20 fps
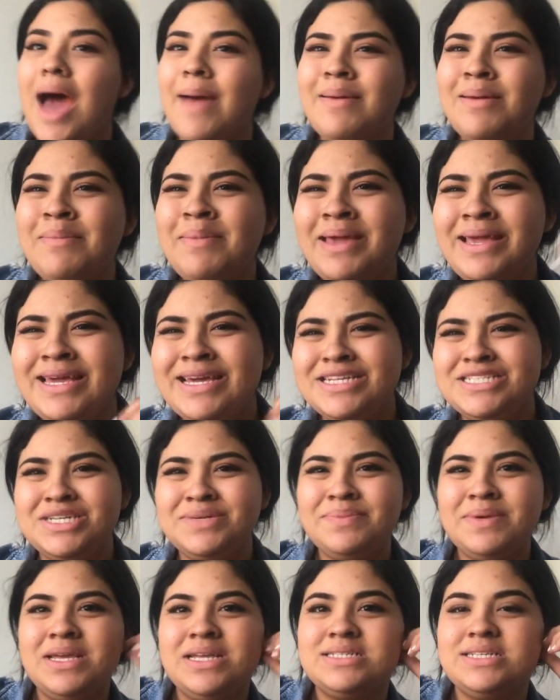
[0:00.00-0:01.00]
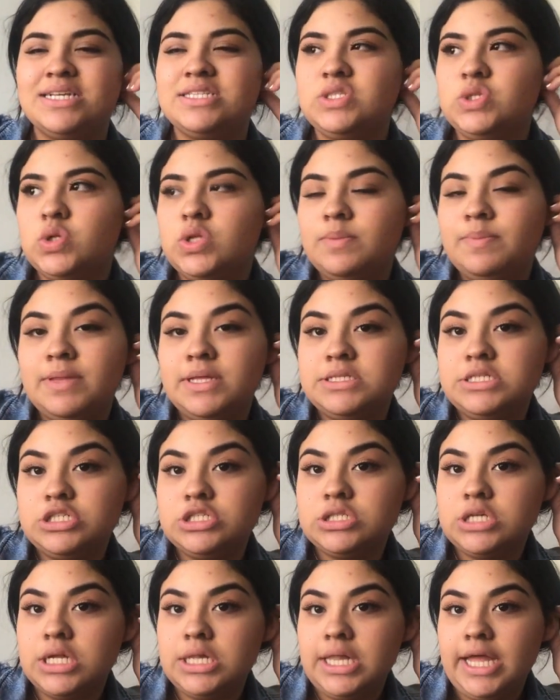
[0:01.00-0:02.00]
I'm in my kitchen because that's the only place
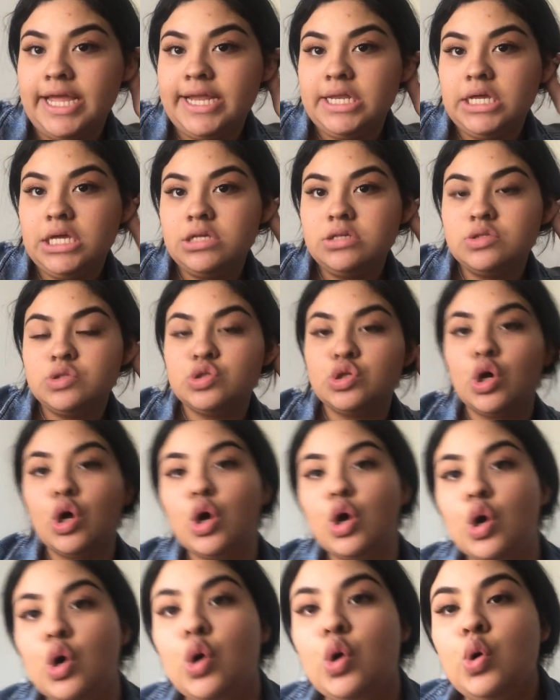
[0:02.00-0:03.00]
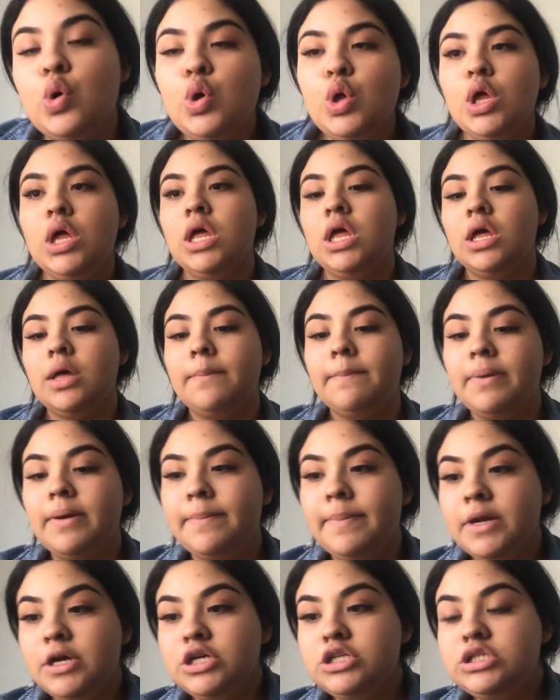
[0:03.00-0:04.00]
there's good lighting. So
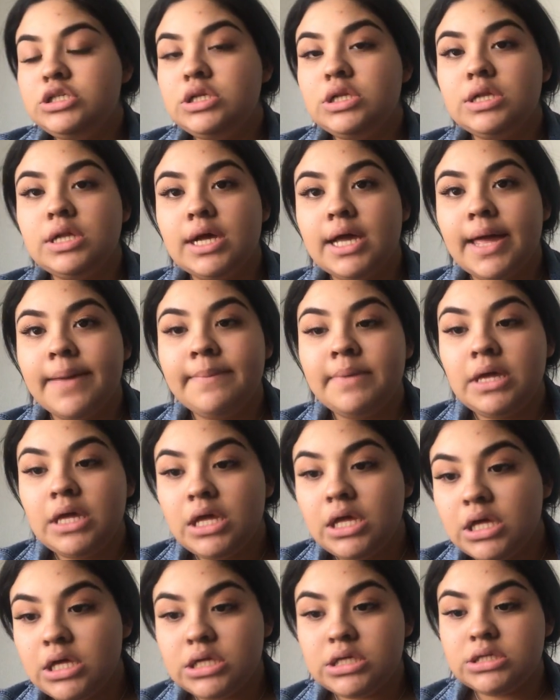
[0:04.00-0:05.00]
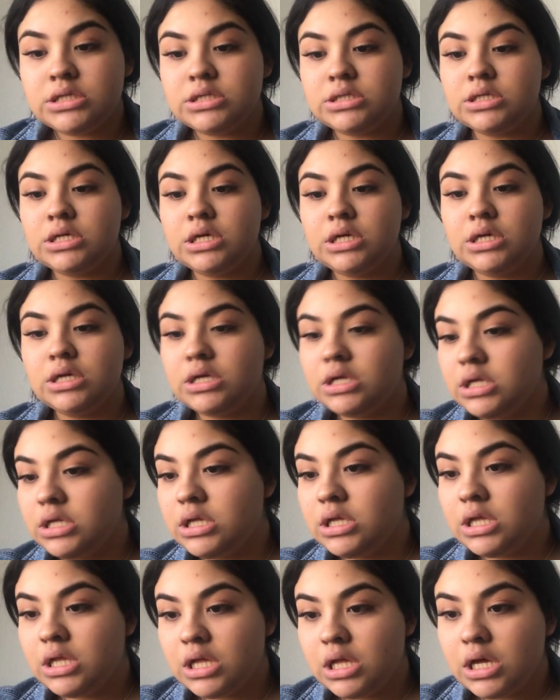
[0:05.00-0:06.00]
prepare to look at me and
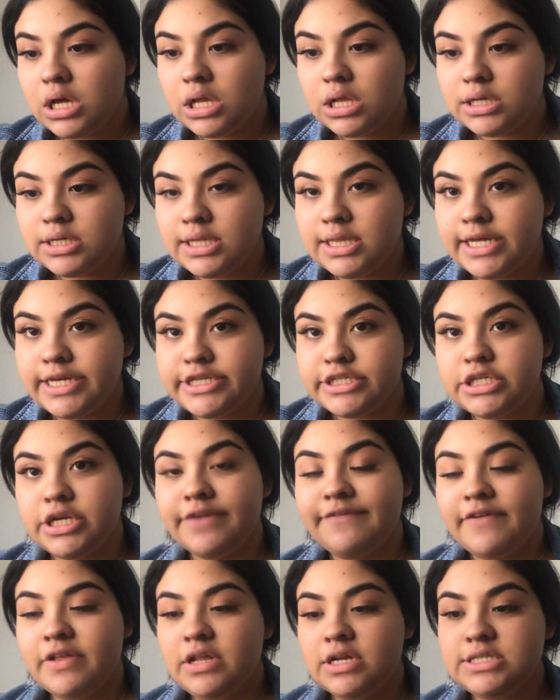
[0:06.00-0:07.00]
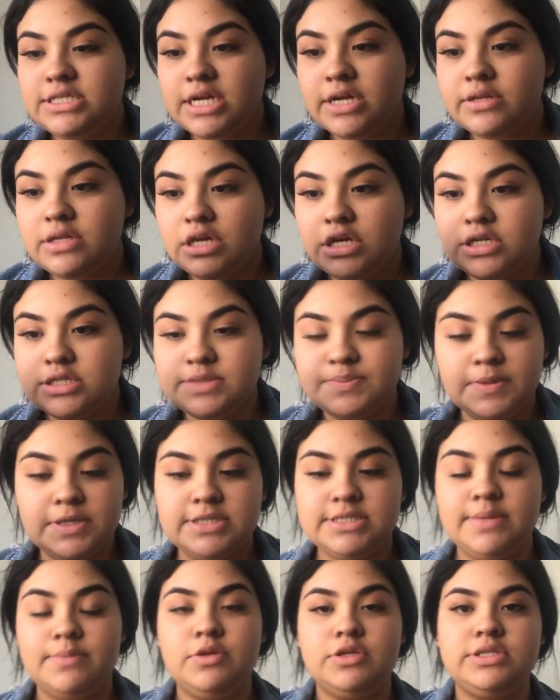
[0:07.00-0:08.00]
looking like shit. If I look down here, it's
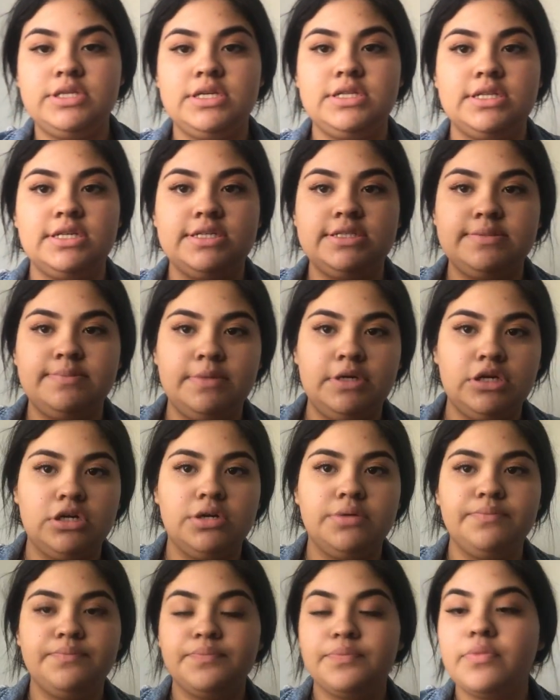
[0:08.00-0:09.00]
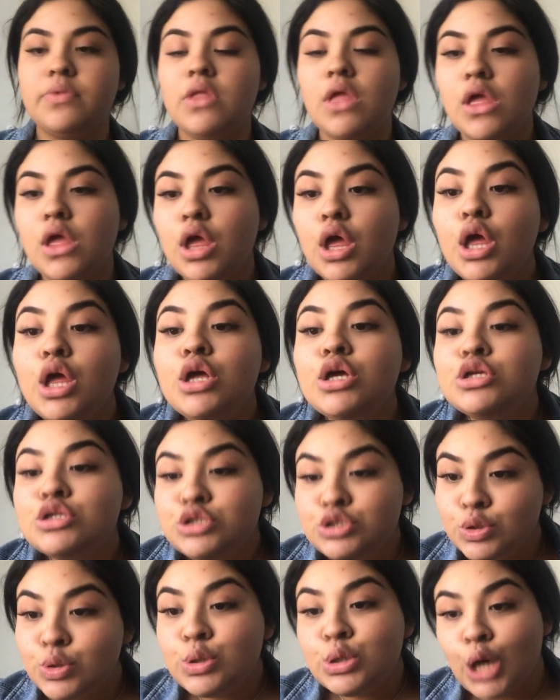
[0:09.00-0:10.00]
because I'm using this mirror
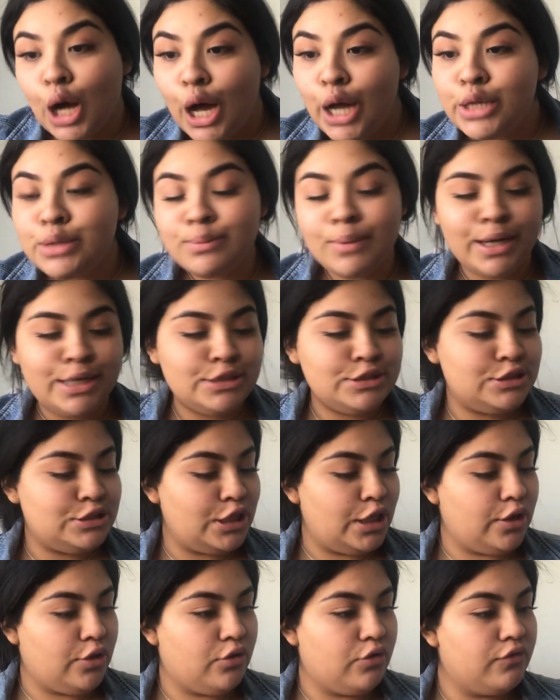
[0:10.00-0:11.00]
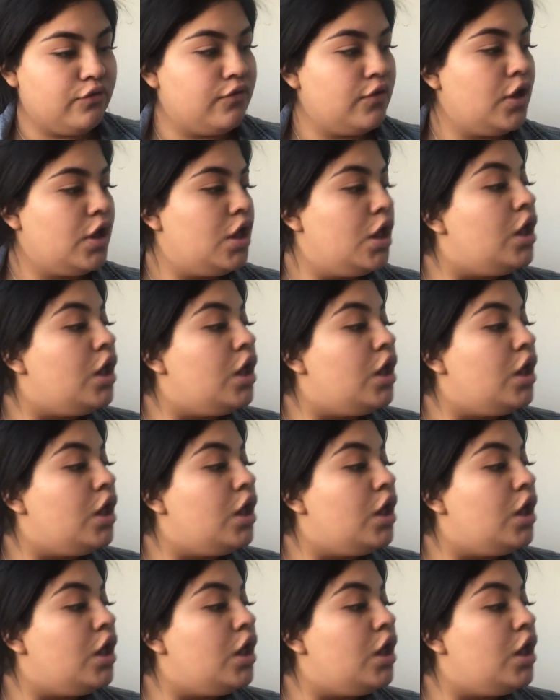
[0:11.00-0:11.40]
to guide myself.